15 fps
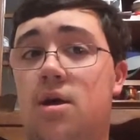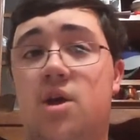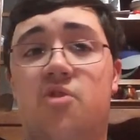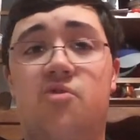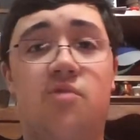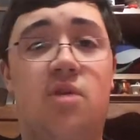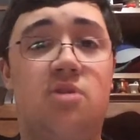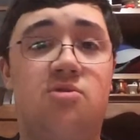
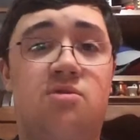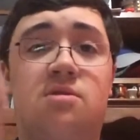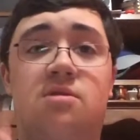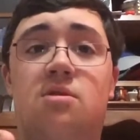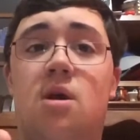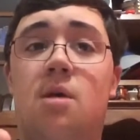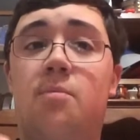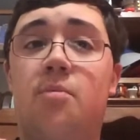Aaron Rodgers and
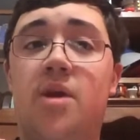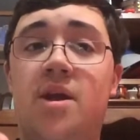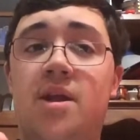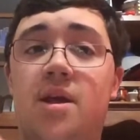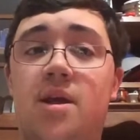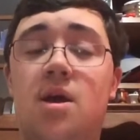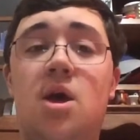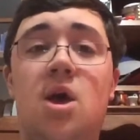Tom
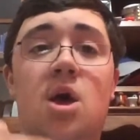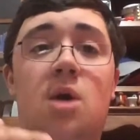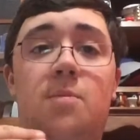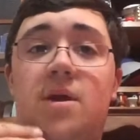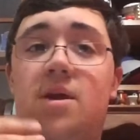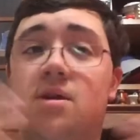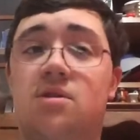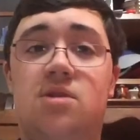Brady
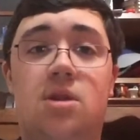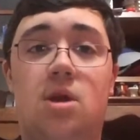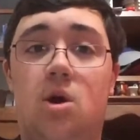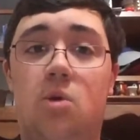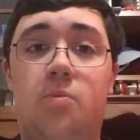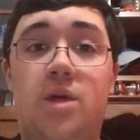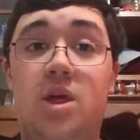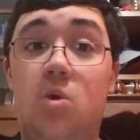because, you
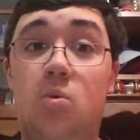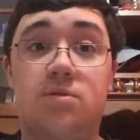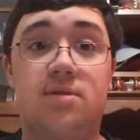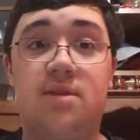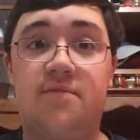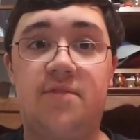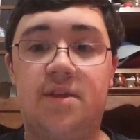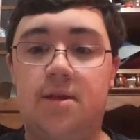know, he
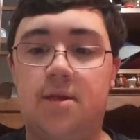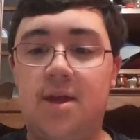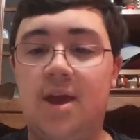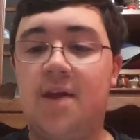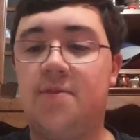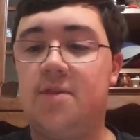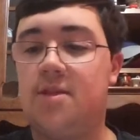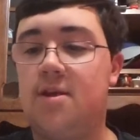wasn't even in the
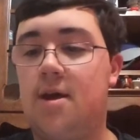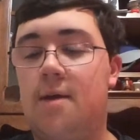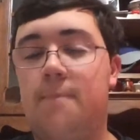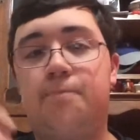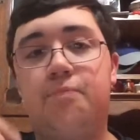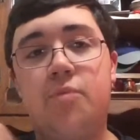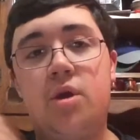league at the time.